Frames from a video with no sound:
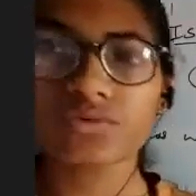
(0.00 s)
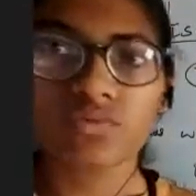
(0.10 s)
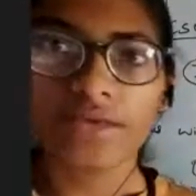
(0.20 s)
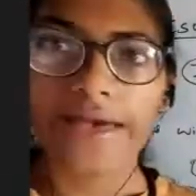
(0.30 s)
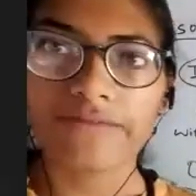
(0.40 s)
we
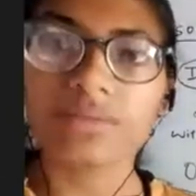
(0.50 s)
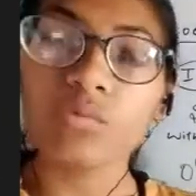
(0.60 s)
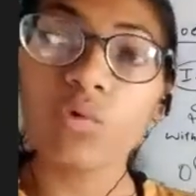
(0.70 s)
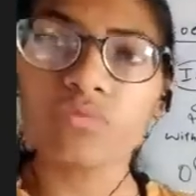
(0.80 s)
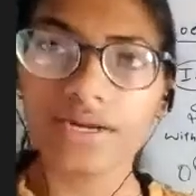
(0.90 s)
have
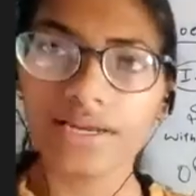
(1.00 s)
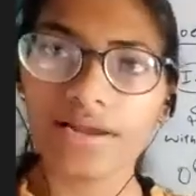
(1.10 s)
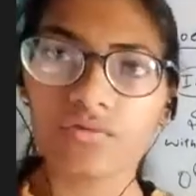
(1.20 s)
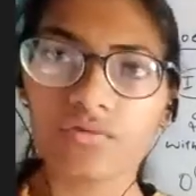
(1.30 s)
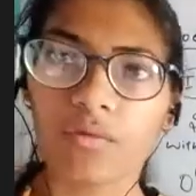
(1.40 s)
removed 1
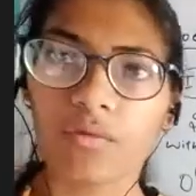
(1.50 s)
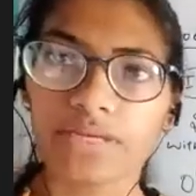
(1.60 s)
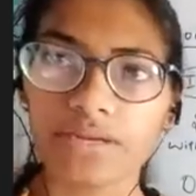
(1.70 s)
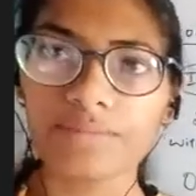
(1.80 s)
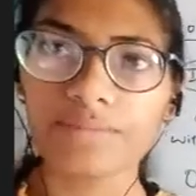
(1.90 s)
electron from it.
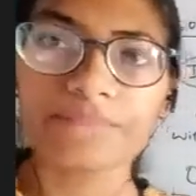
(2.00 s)
Right?